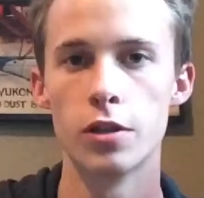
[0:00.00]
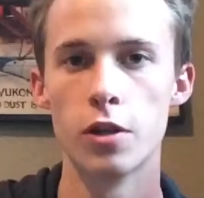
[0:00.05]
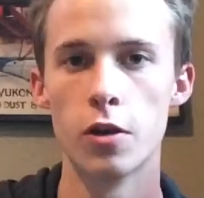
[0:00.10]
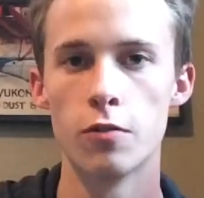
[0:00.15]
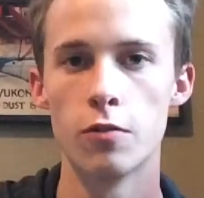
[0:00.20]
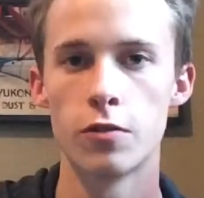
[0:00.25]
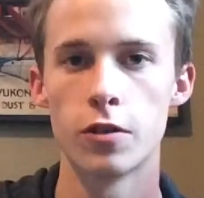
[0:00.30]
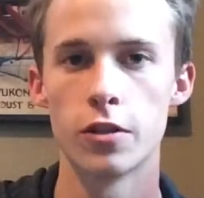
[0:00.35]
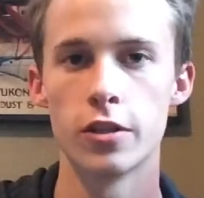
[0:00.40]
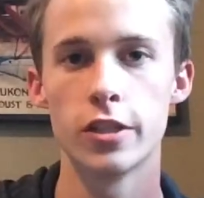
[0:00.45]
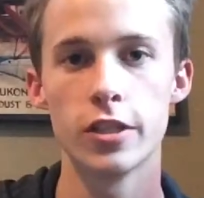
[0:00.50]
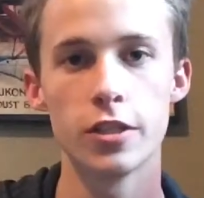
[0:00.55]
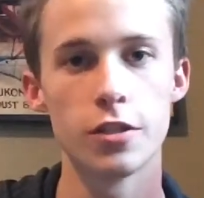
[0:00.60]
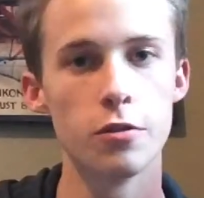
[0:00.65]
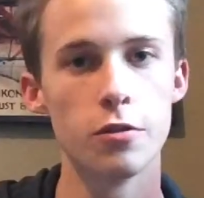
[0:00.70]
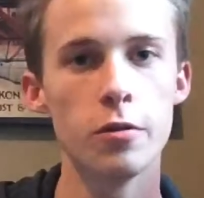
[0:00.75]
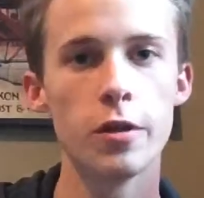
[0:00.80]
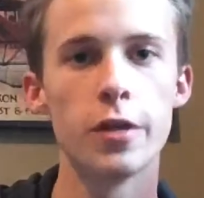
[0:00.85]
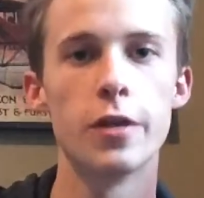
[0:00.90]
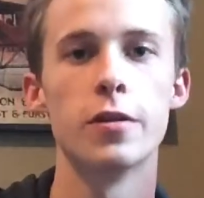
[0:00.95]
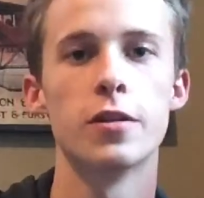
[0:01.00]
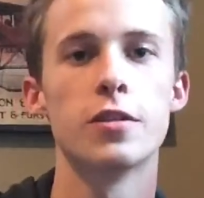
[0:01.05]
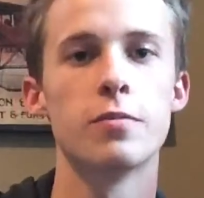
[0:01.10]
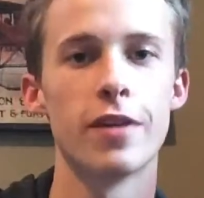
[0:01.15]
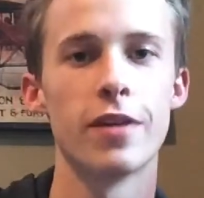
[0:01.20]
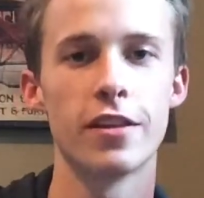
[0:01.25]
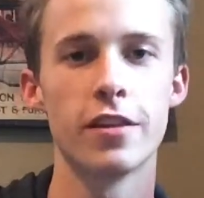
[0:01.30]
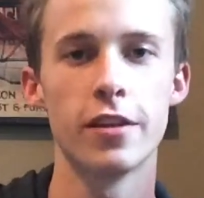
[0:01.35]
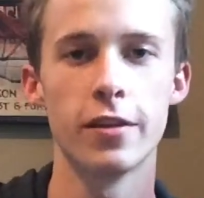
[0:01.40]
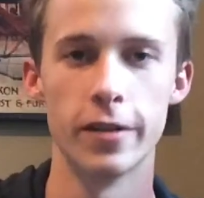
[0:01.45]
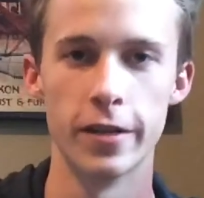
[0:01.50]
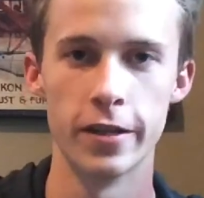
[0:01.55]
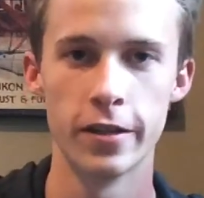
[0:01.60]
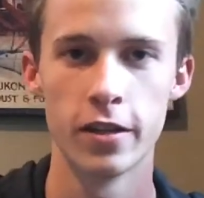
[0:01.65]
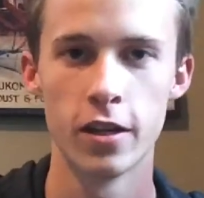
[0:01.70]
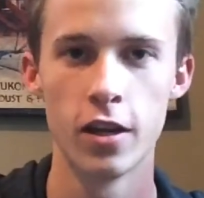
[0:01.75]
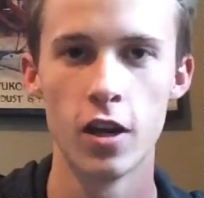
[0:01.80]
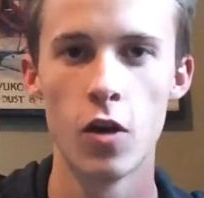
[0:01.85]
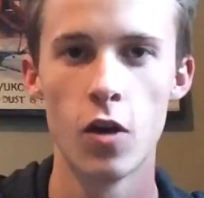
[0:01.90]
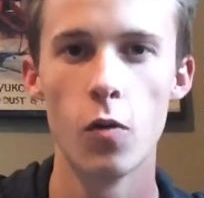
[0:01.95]
no further ado, here's my theory.
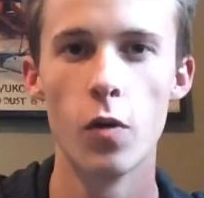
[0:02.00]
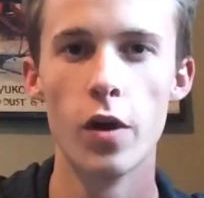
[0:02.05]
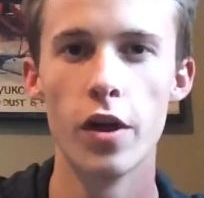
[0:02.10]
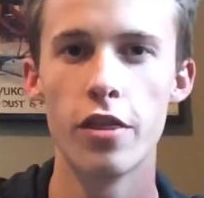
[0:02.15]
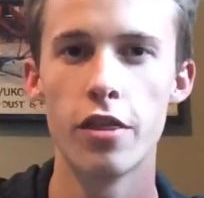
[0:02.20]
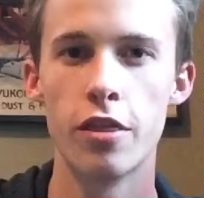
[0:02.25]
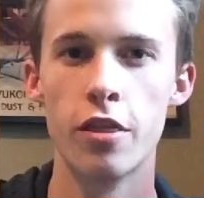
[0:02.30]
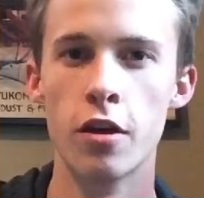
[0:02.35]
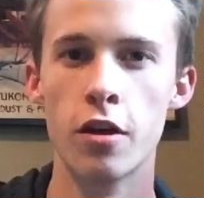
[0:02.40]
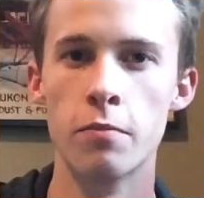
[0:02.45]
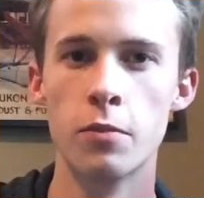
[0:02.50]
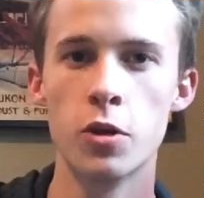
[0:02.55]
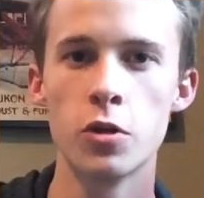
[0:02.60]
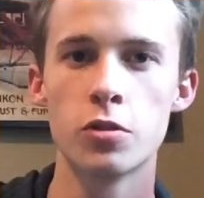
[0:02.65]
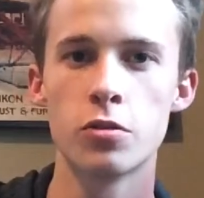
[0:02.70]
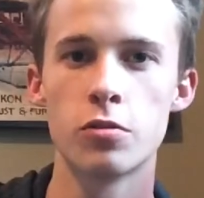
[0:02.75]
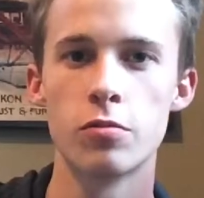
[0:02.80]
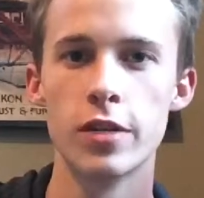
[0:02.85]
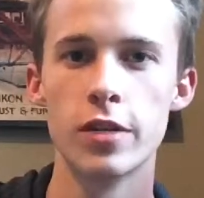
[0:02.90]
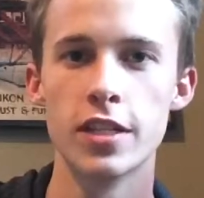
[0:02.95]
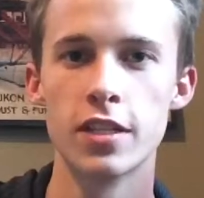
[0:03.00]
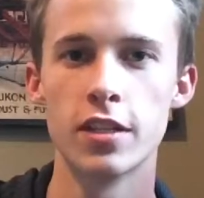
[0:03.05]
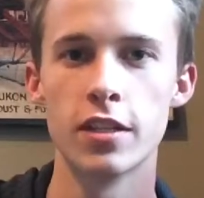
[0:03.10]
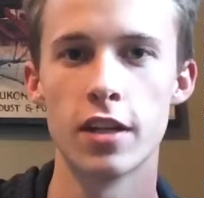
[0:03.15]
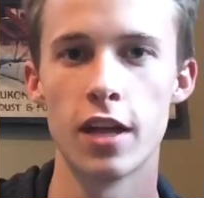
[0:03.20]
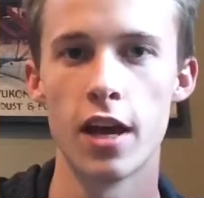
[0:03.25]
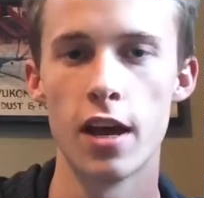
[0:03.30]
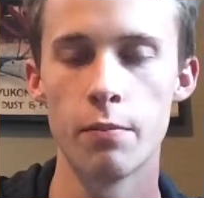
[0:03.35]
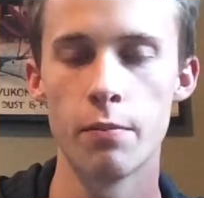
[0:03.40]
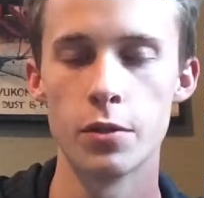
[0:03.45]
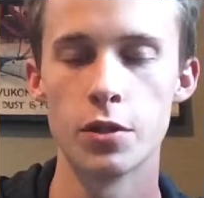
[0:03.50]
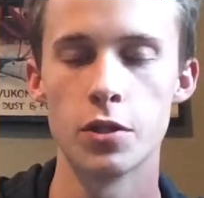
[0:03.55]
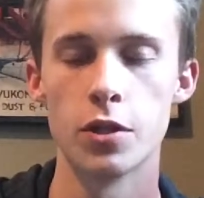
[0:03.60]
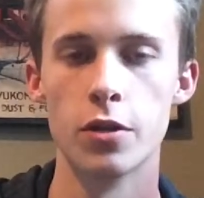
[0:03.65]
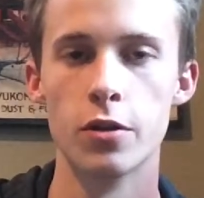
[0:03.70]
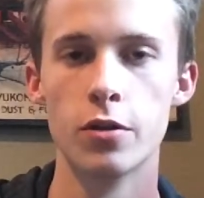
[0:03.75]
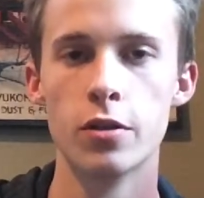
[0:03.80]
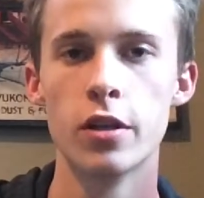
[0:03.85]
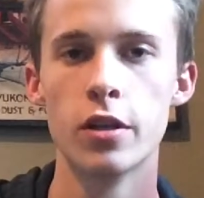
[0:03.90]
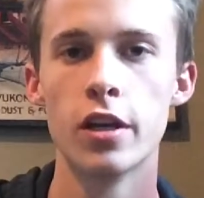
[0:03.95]
With the most recent
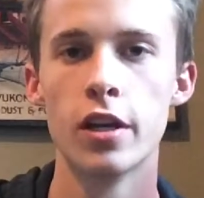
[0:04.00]
episode,